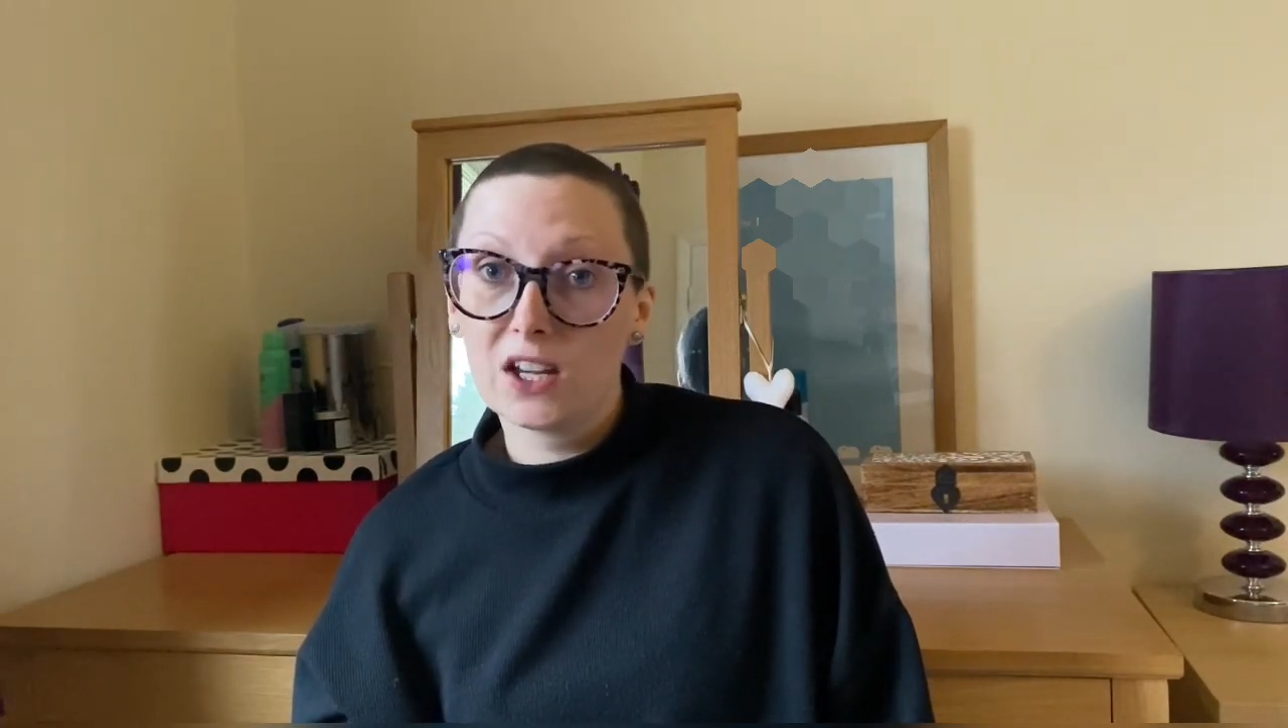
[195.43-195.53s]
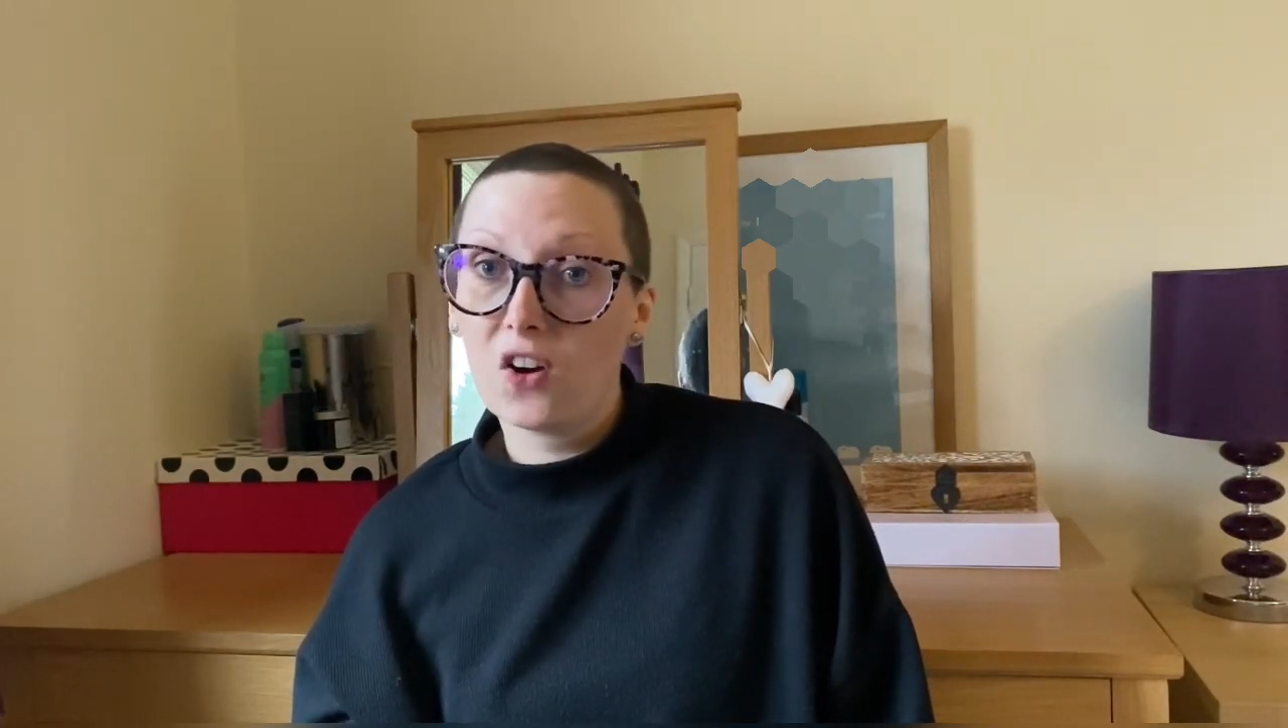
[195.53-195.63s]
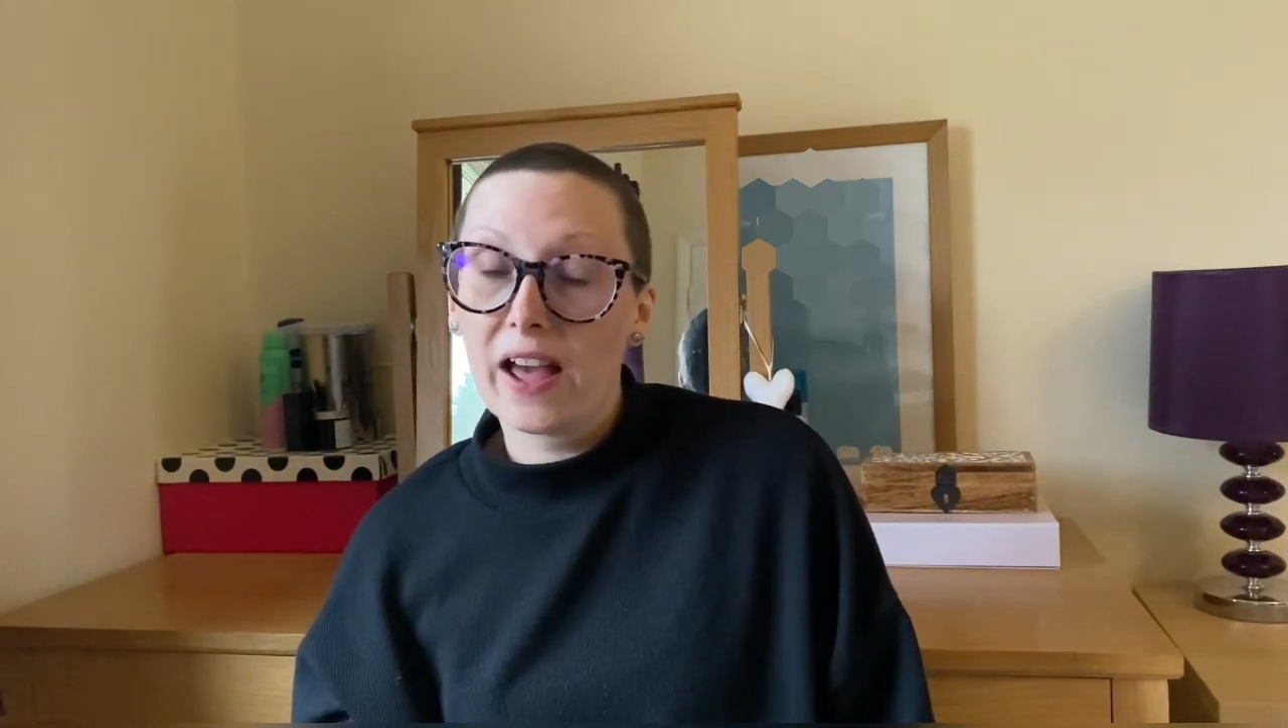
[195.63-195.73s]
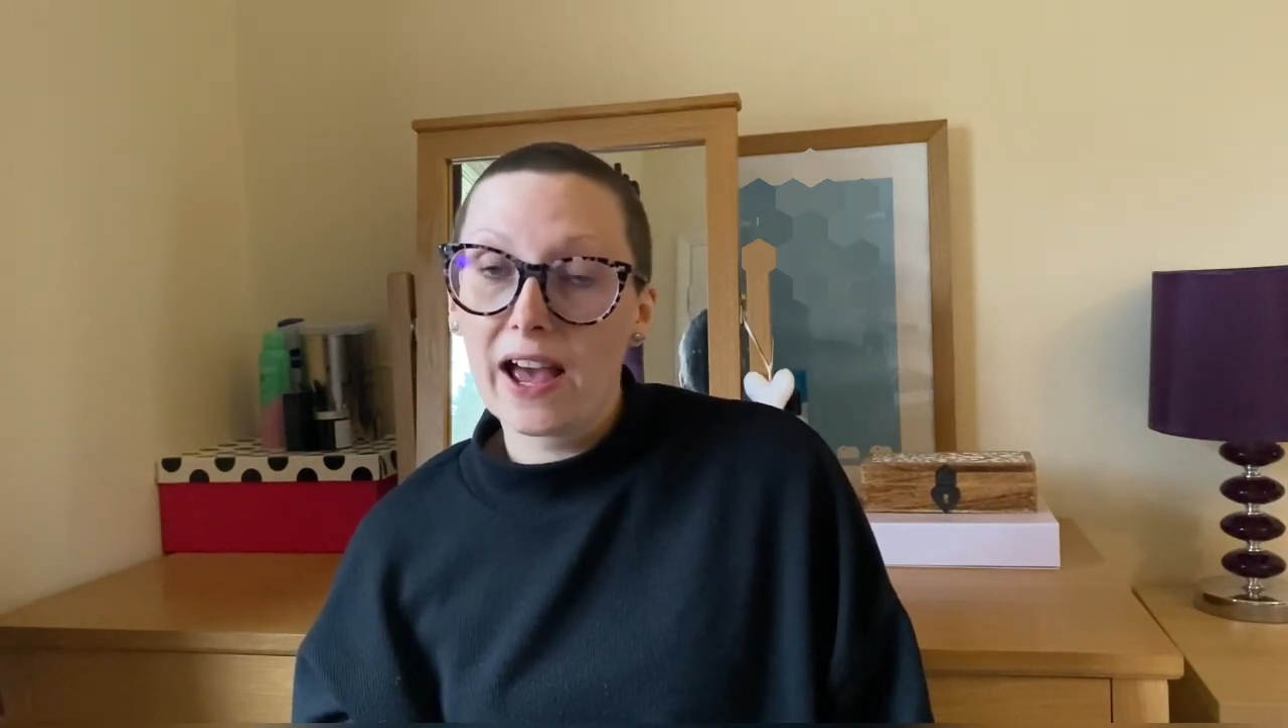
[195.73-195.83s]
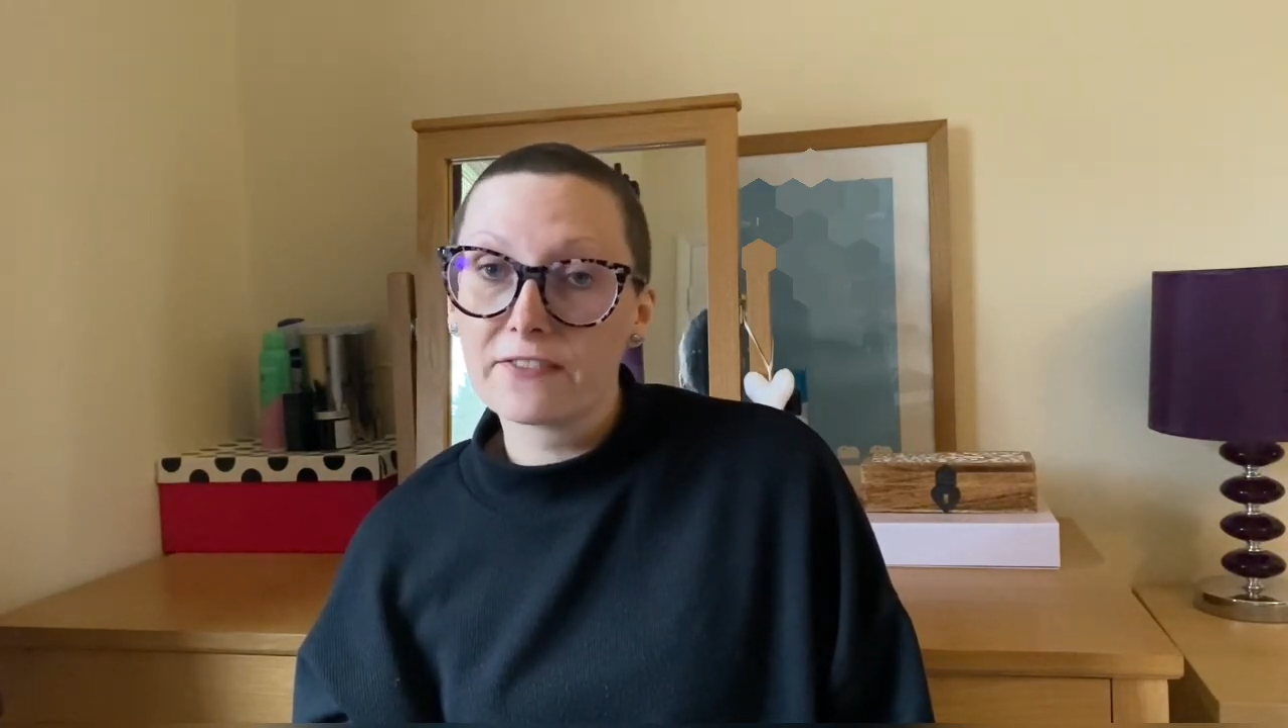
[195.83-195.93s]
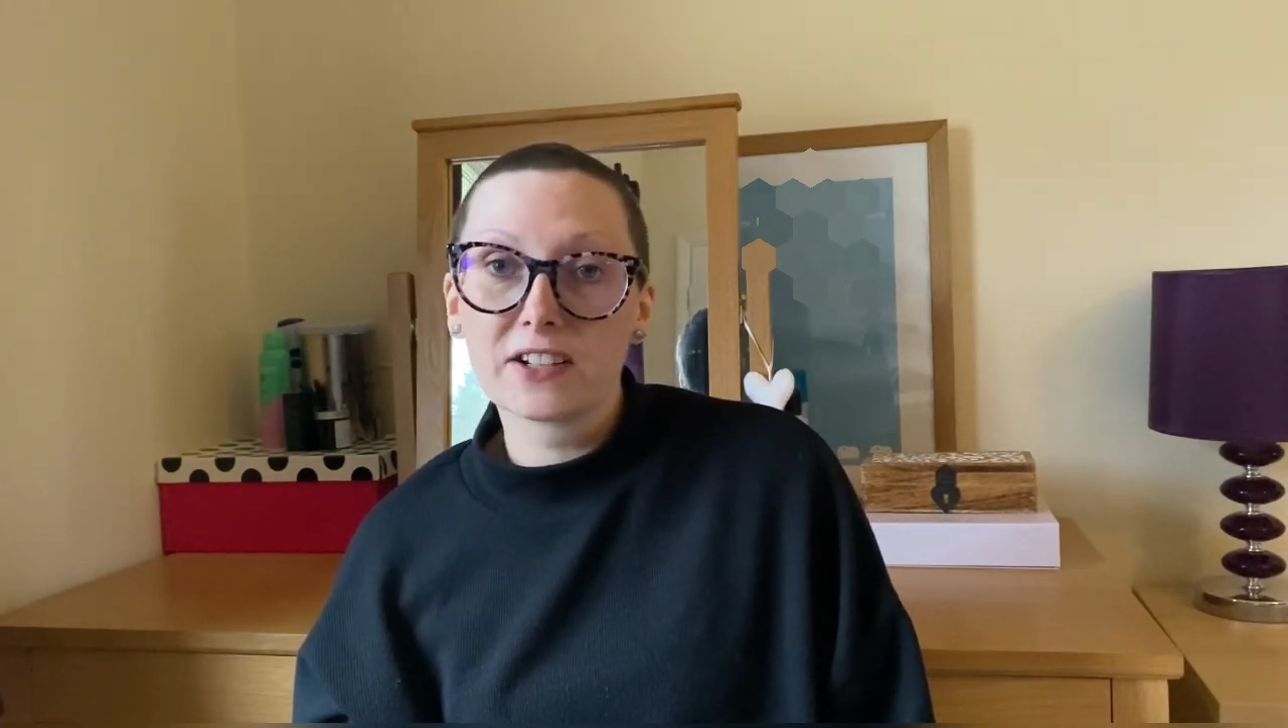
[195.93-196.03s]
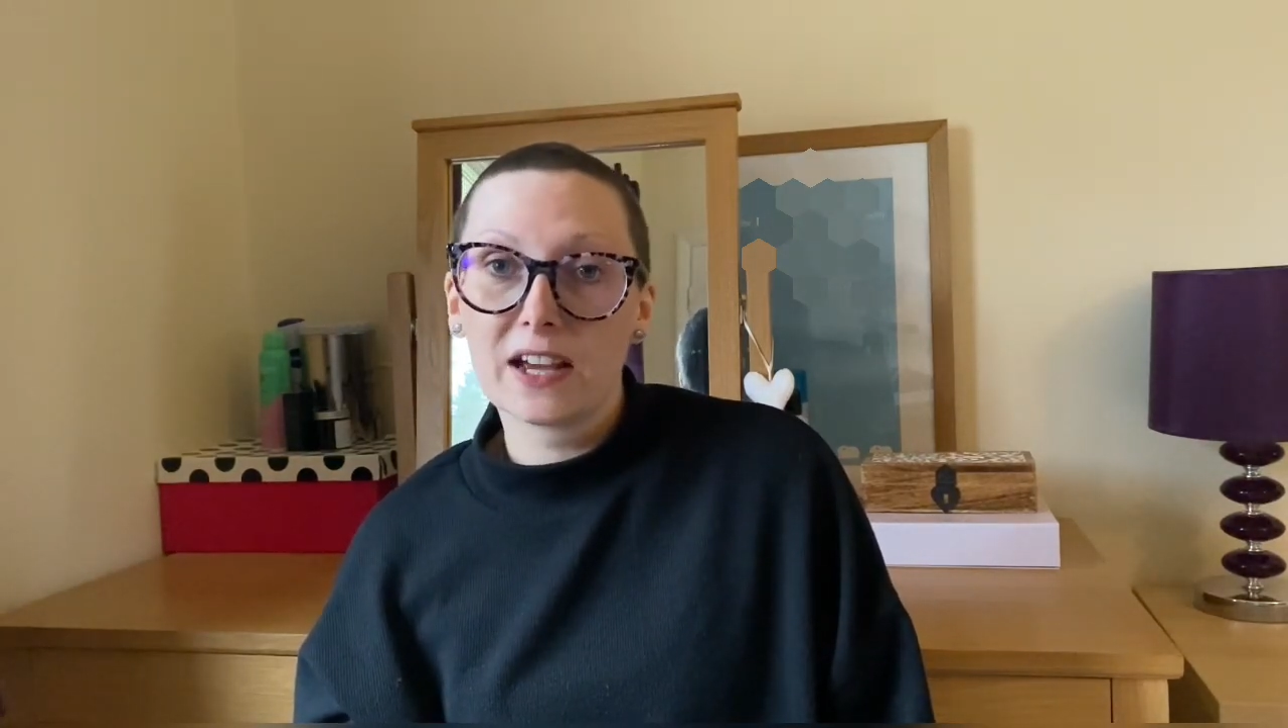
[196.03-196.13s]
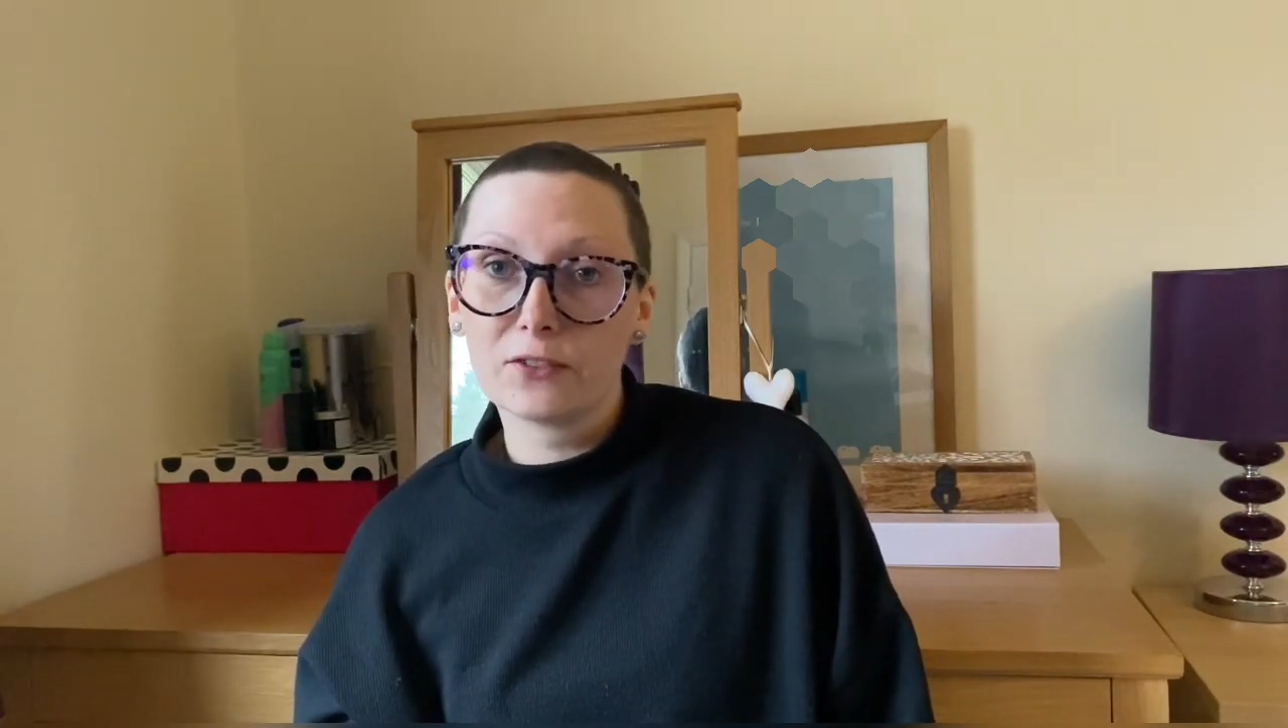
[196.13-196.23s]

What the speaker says: I have to have